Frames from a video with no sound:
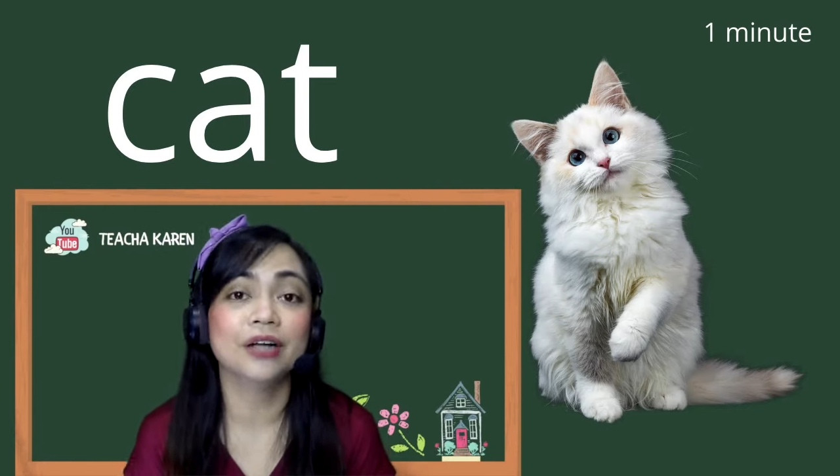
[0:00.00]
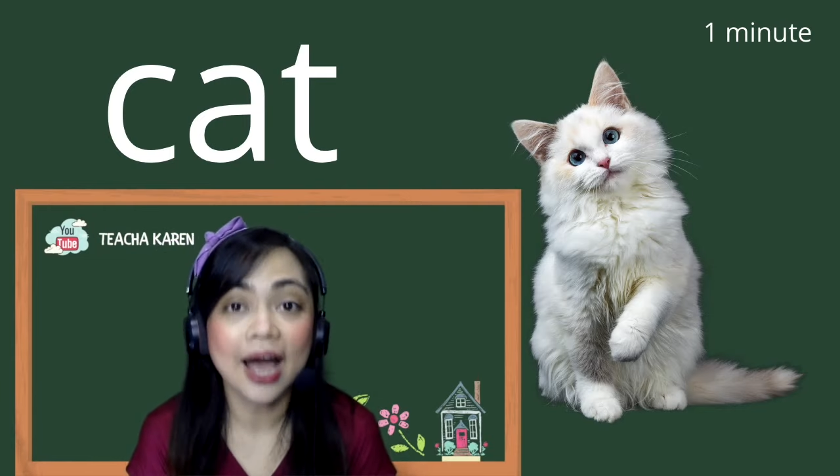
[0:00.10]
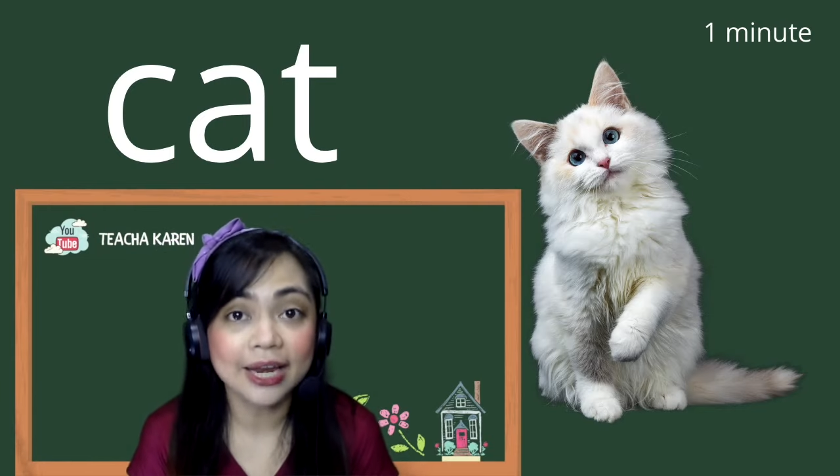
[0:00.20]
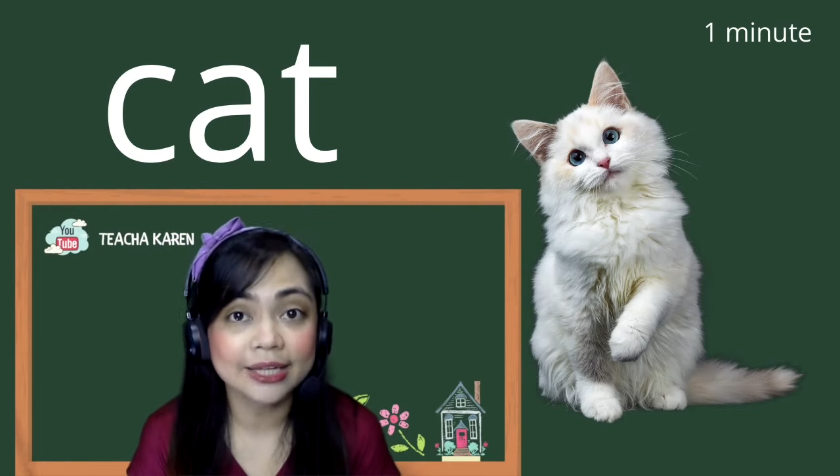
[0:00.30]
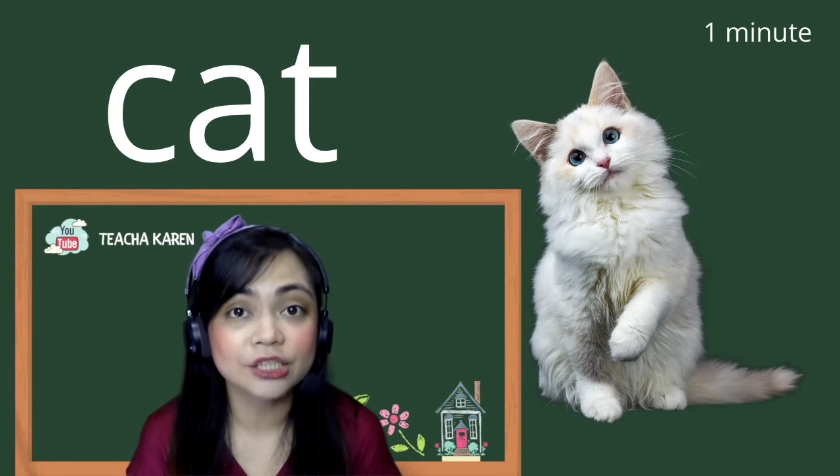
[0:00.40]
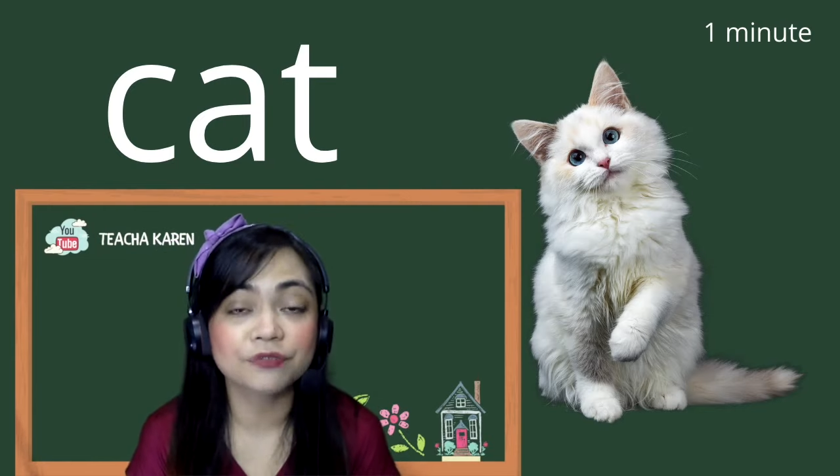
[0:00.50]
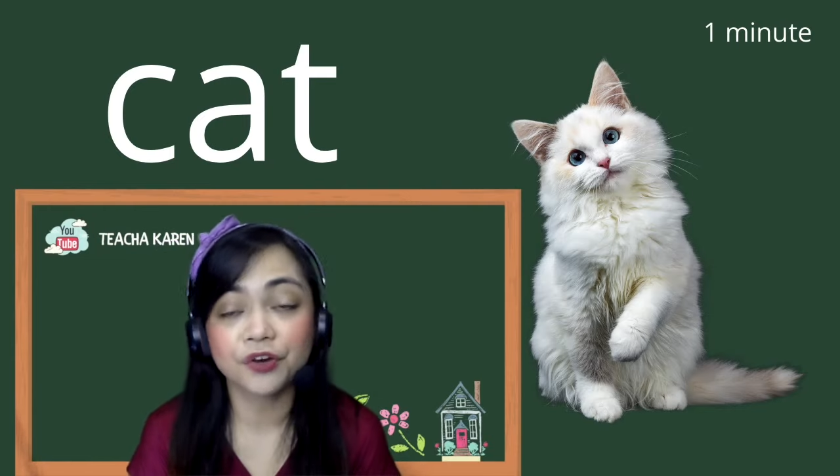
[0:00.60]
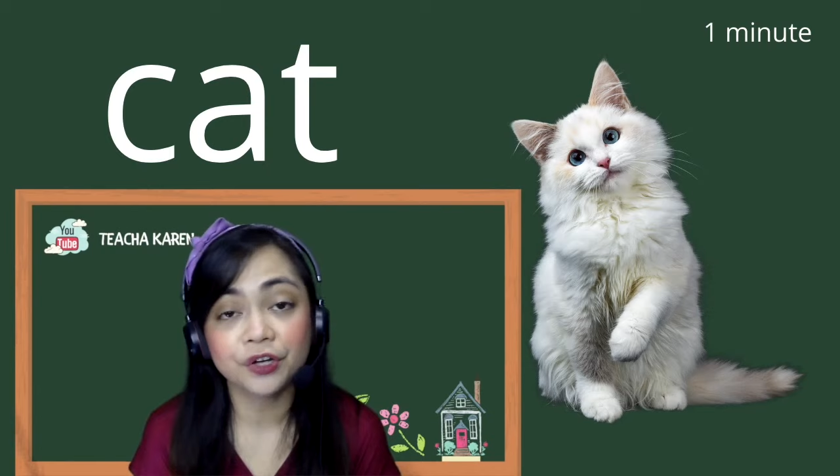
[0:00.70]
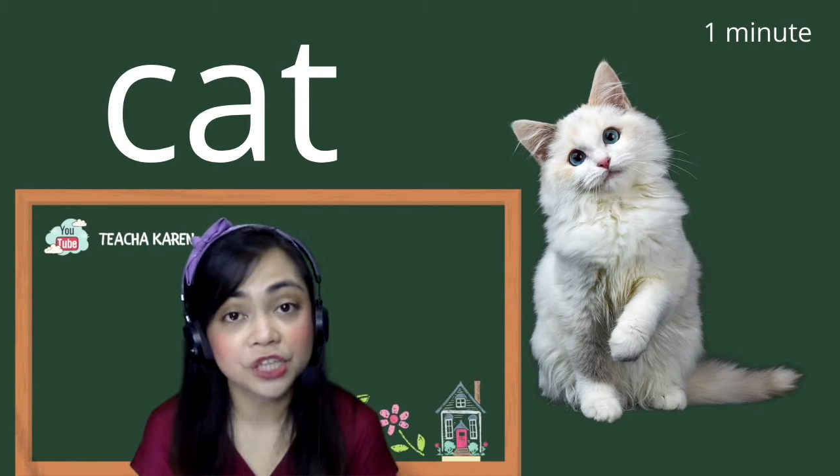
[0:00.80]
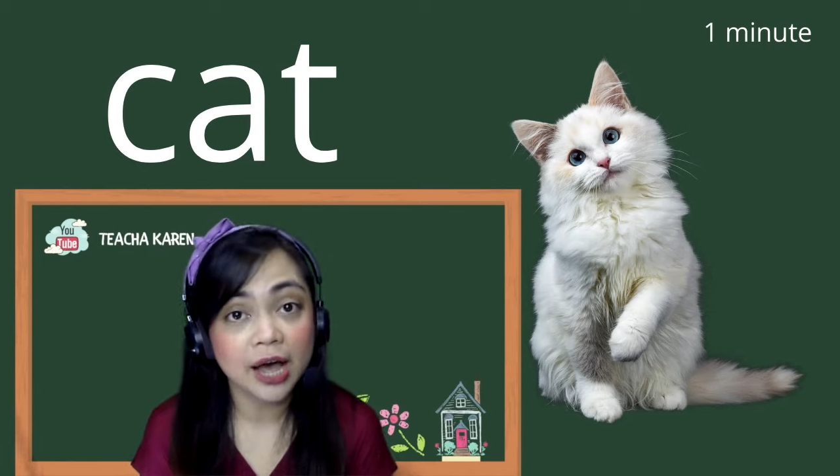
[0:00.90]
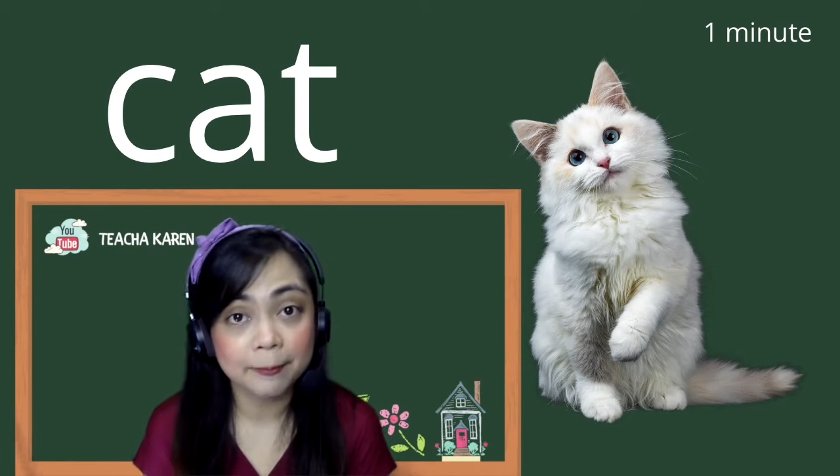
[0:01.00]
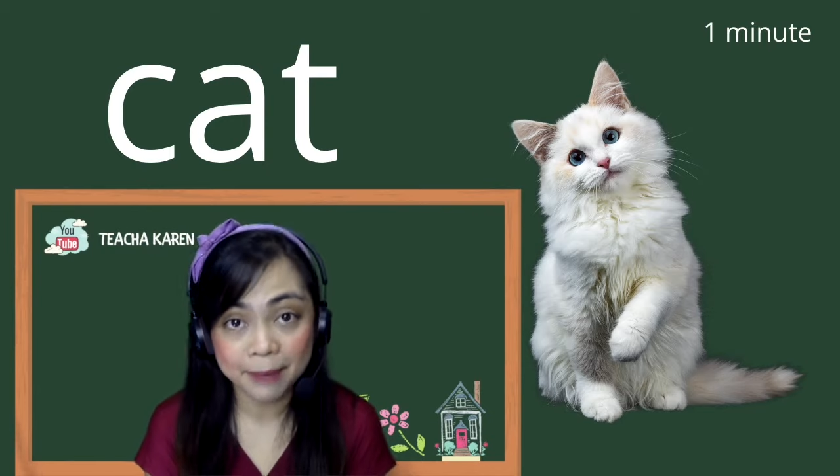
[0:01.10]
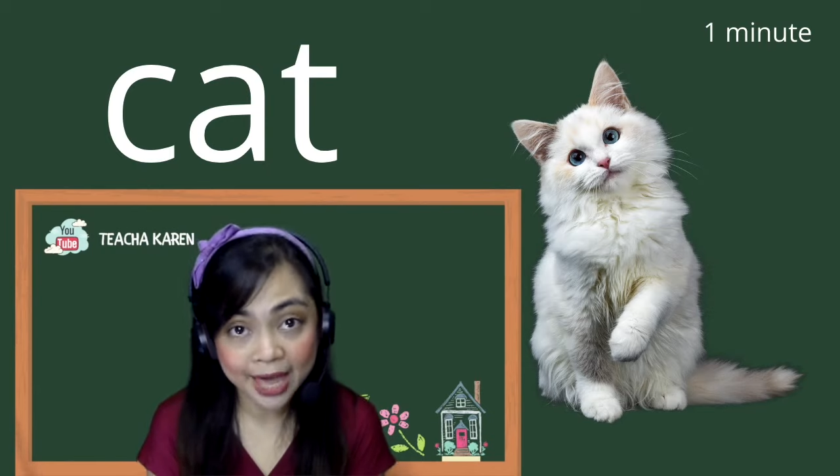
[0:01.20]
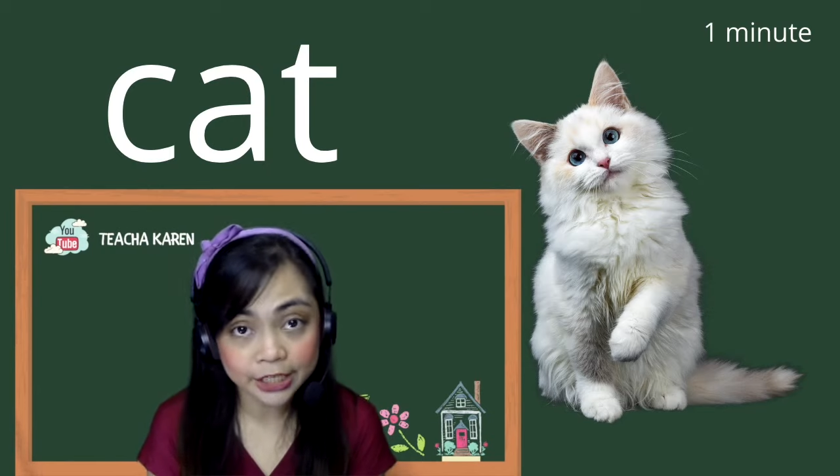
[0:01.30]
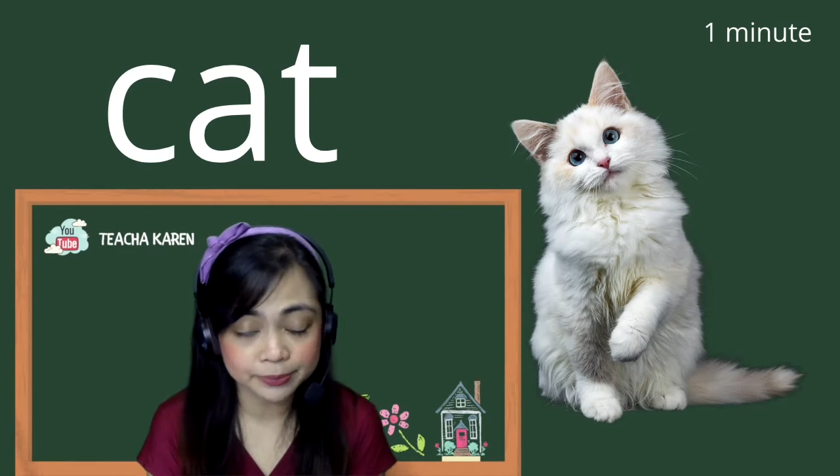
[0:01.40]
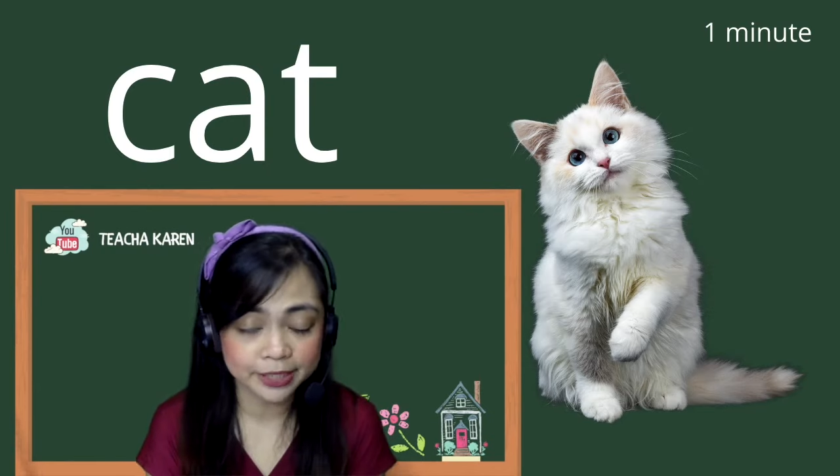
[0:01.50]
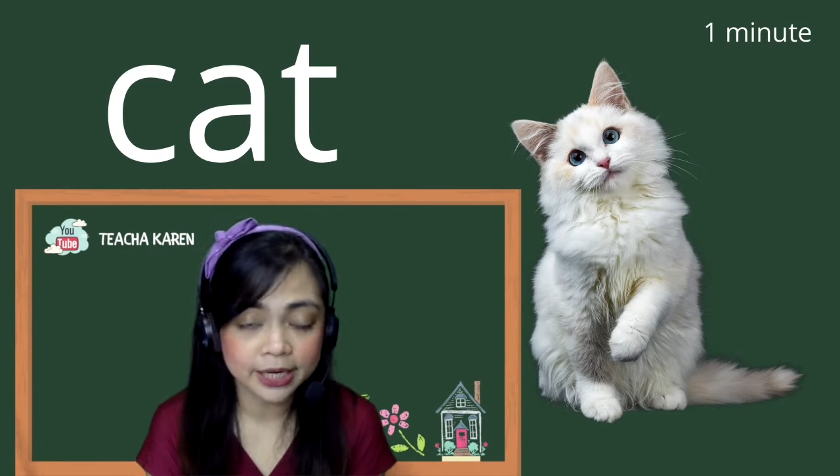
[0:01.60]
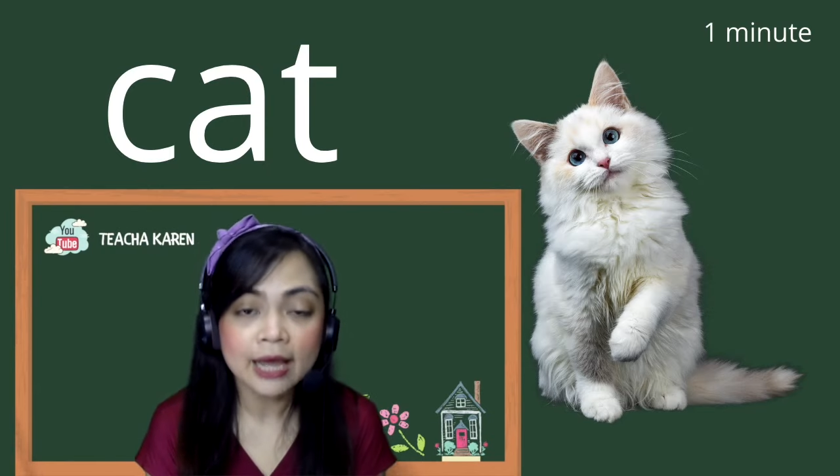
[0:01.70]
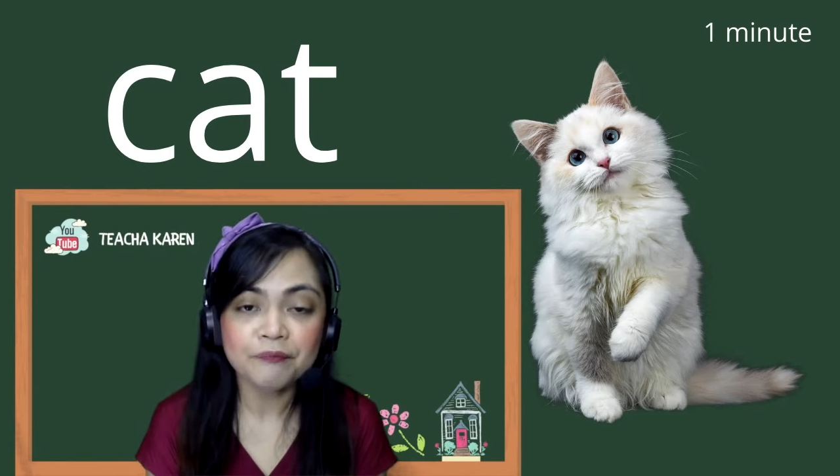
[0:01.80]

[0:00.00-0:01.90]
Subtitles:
guidance for your time management.